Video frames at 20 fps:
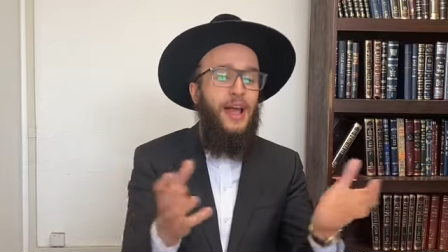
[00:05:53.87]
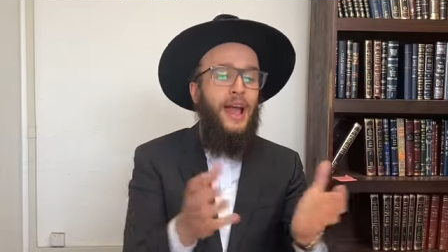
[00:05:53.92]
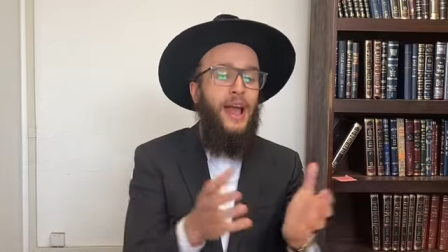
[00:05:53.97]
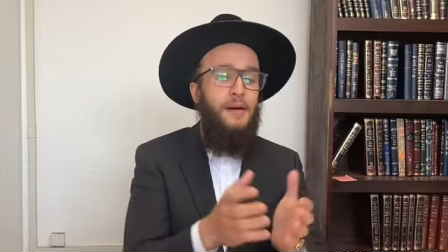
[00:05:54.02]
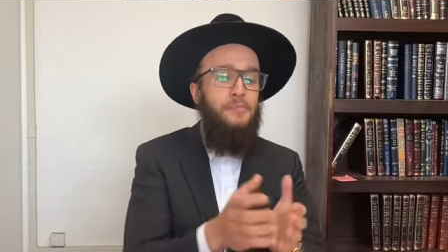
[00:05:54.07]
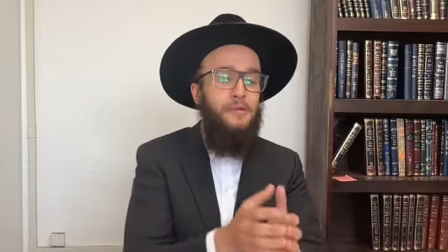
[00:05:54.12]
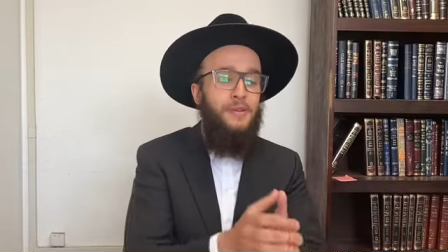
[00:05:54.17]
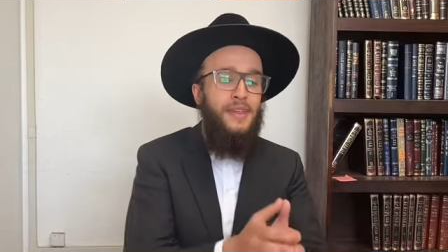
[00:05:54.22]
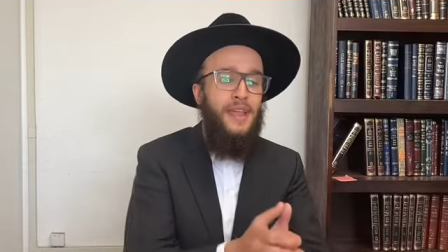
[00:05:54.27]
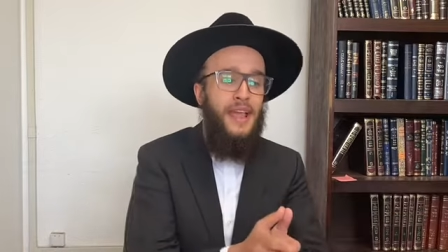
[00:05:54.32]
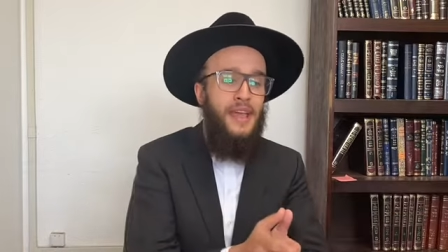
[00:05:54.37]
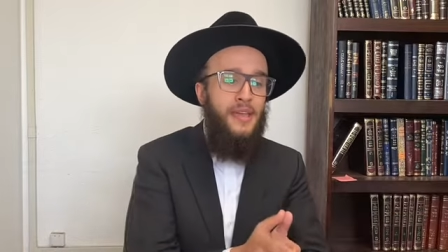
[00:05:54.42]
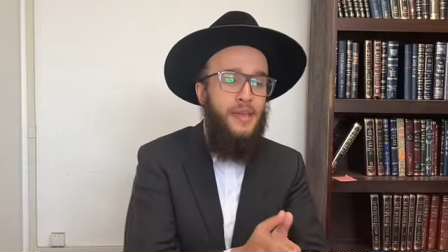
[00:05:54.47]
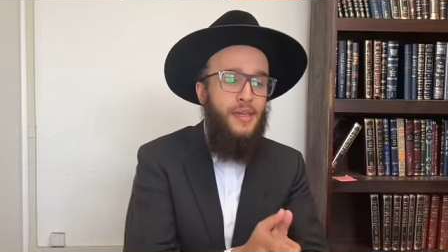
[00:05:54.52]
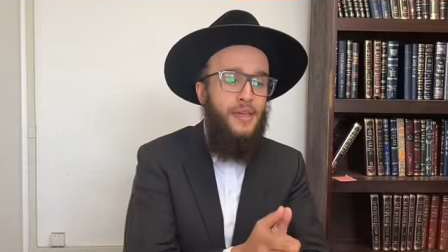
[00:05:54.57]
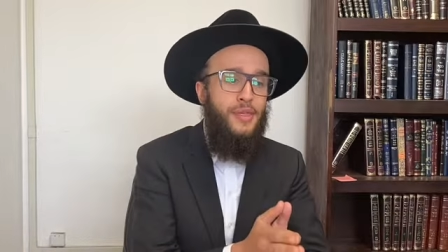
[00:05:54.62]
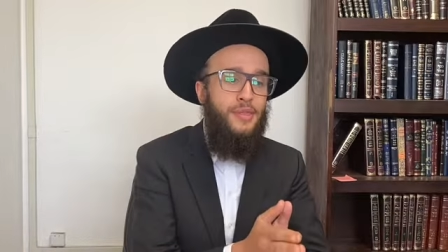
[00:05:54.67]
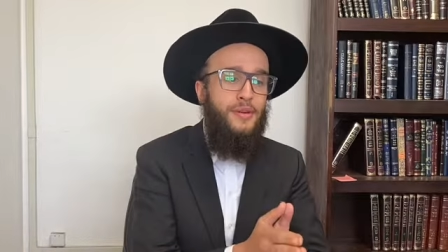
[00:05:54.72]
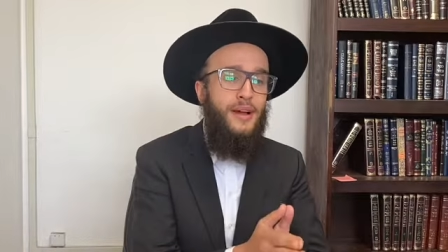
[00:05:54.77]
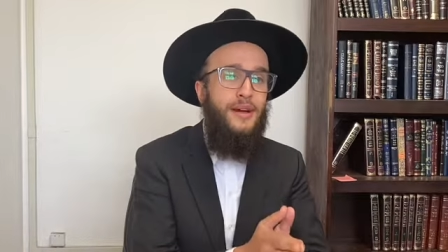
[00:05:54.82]
Abotai,
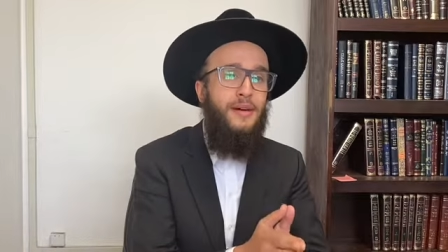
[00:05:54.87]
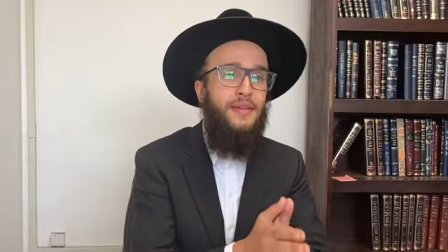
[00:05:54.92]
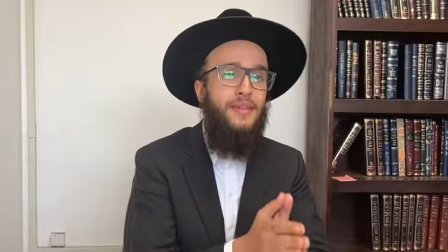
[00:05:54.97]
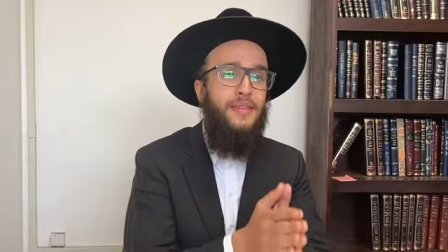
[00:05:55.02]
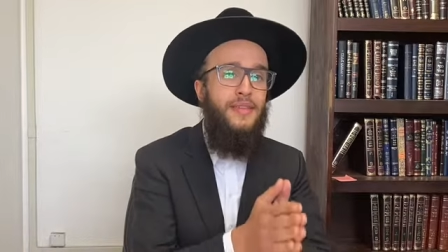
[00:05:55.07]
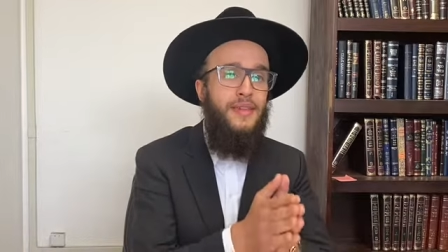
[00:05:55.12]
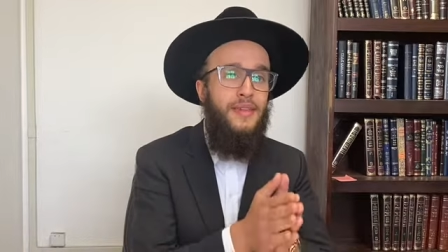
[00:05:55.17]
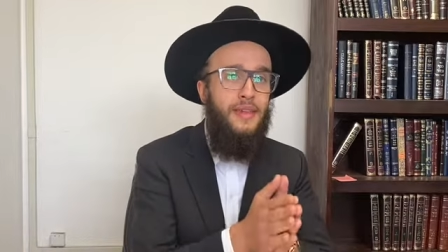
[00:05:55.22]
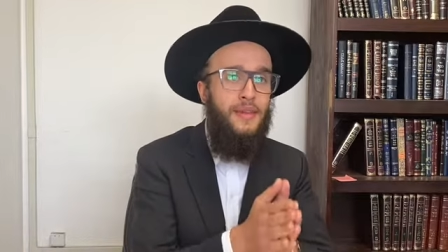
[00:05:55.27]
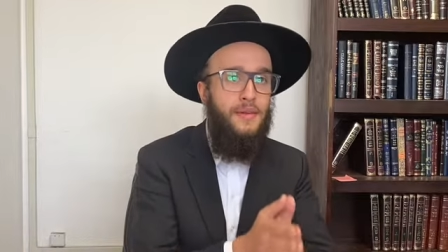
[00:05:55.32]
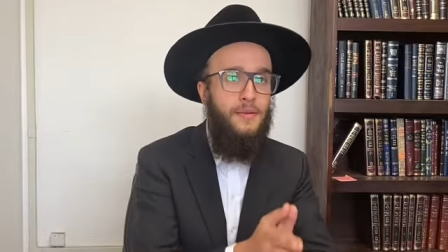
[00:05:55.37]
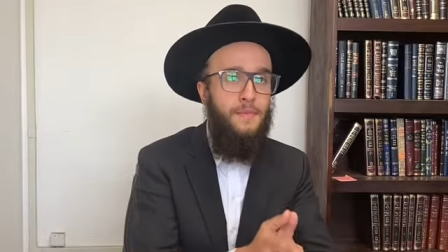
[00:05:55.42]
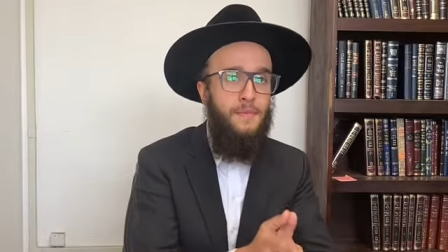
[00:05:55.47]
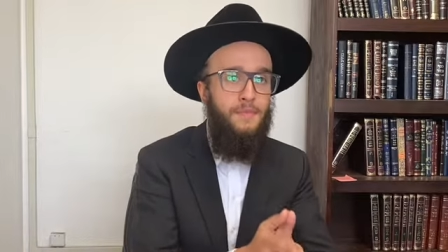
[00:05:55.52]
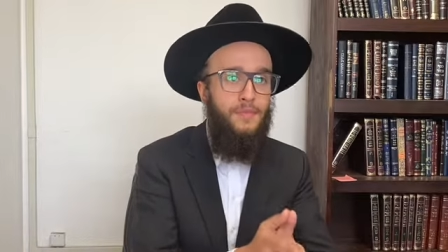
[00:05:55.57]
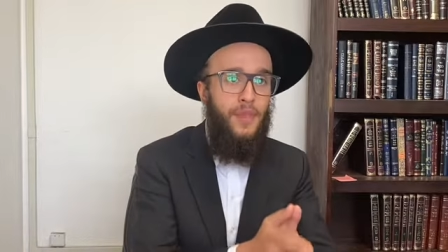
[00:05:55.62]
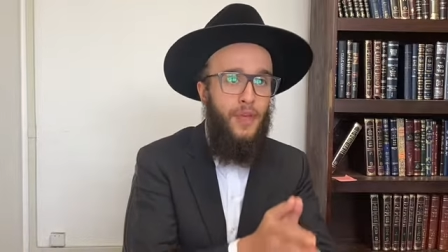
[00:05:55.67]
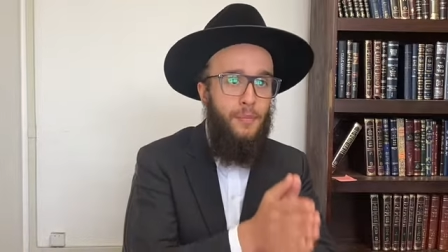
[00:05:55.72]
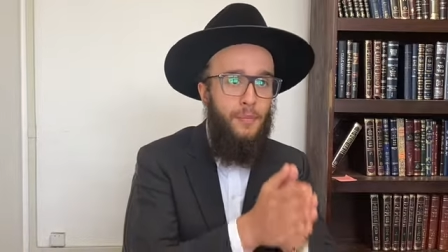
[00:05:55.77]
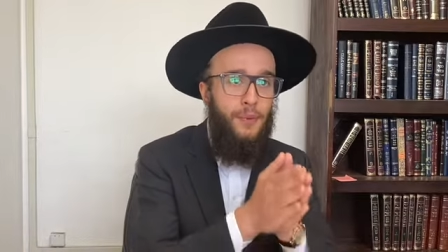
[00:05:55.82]
throughout the year,
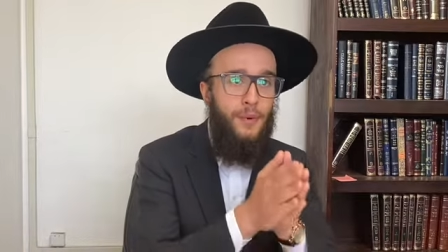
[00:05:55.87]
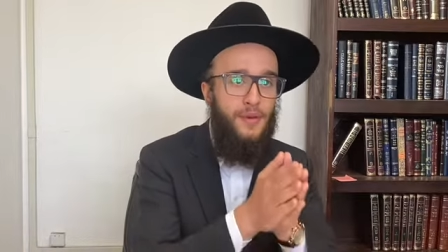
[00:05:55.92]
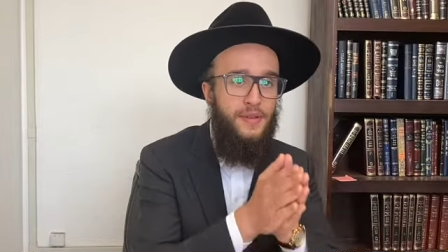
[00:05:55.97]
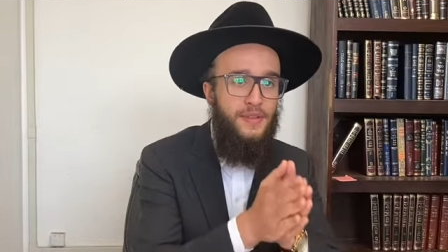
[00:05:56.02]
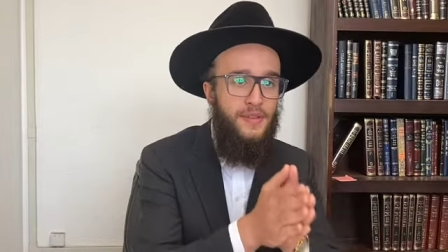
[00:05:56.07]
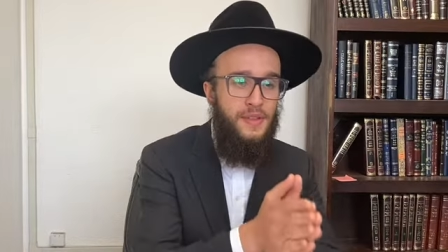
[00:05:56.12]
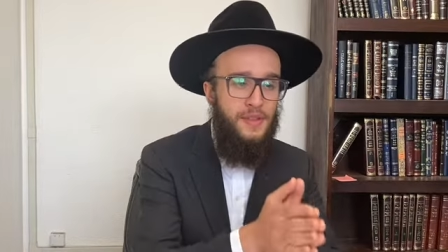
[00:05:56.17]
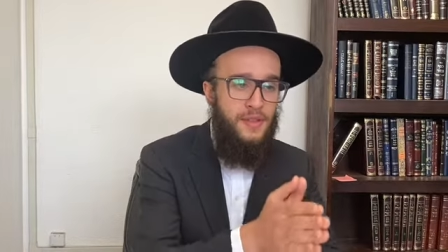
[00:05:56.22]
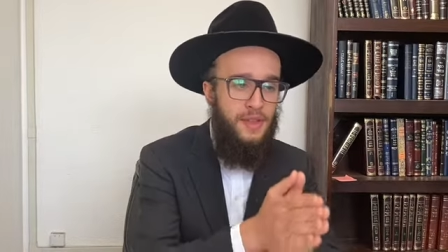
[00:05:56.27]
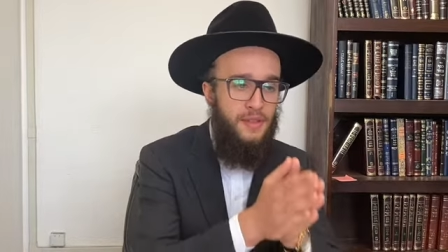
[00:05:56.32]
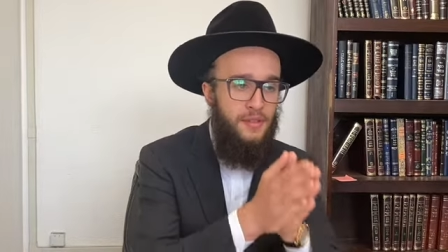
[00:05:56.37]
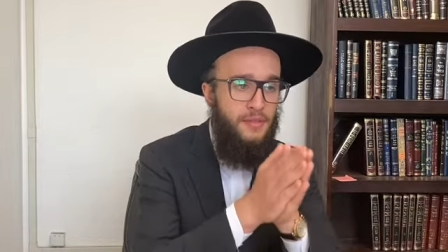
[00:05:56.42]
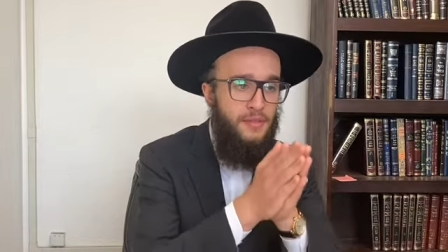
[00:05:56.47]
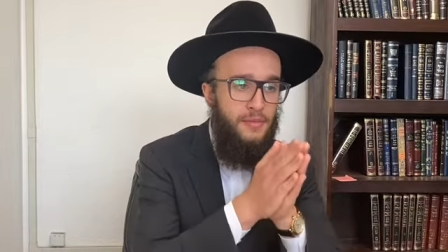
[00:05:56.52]
a person needs